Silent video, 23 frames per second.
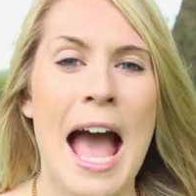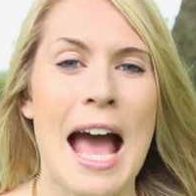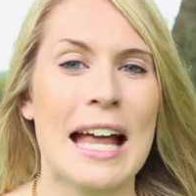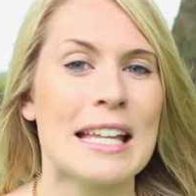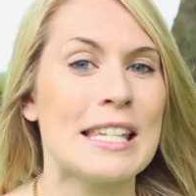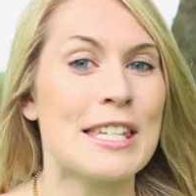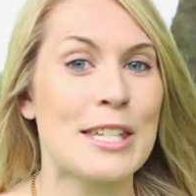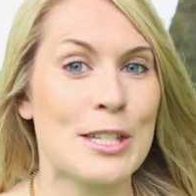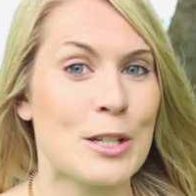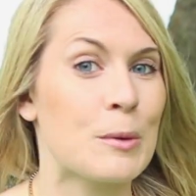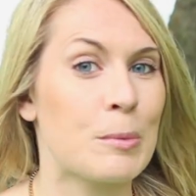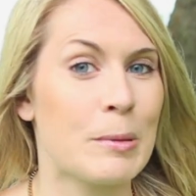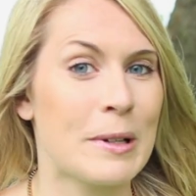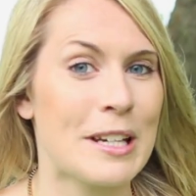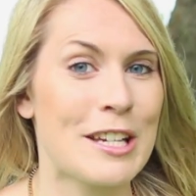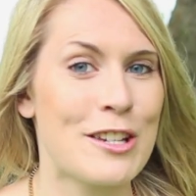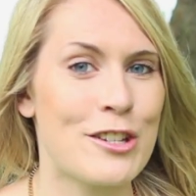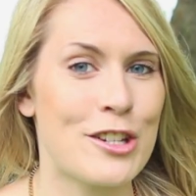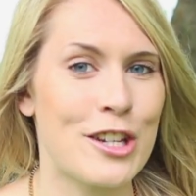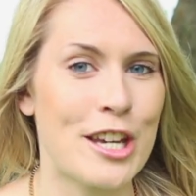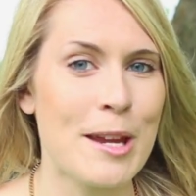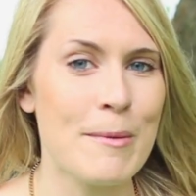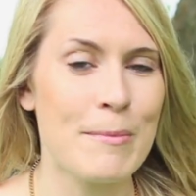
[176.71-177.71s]
and still
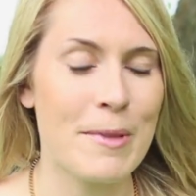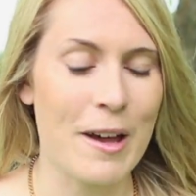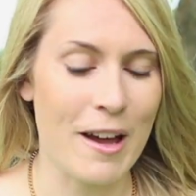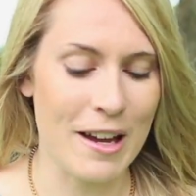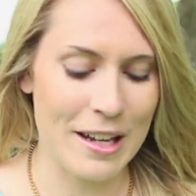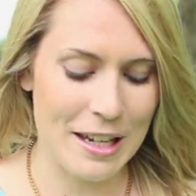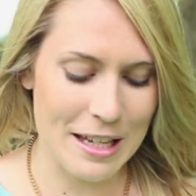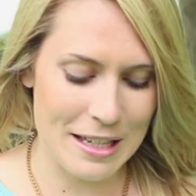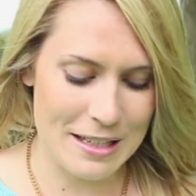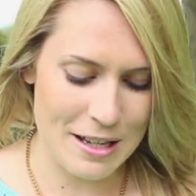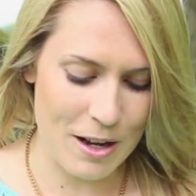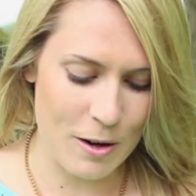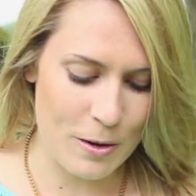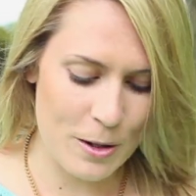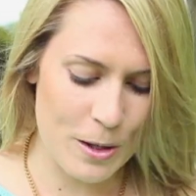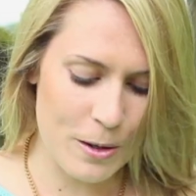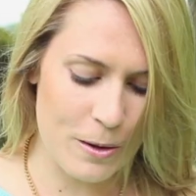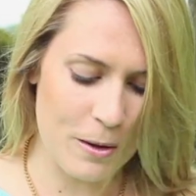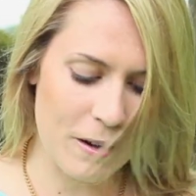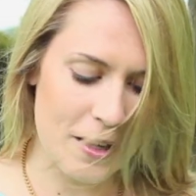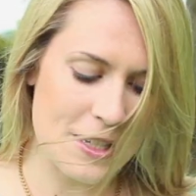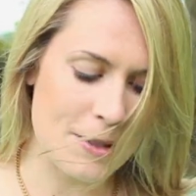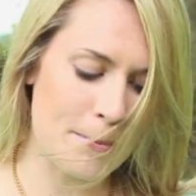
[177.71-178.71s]
pretty cheap that I can tell
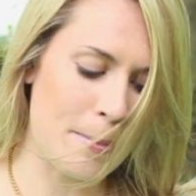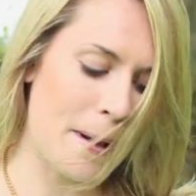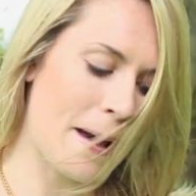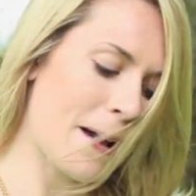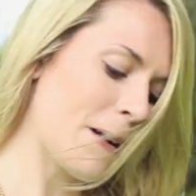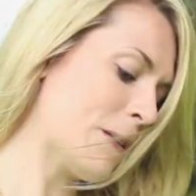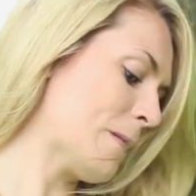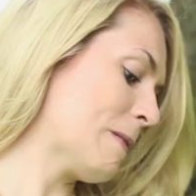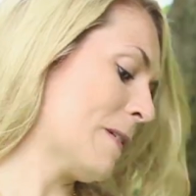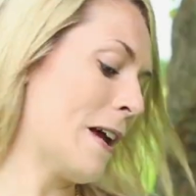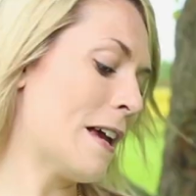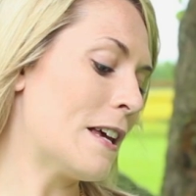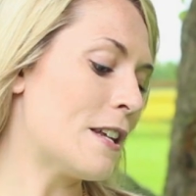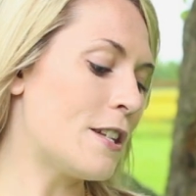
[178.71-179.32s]
you guys about.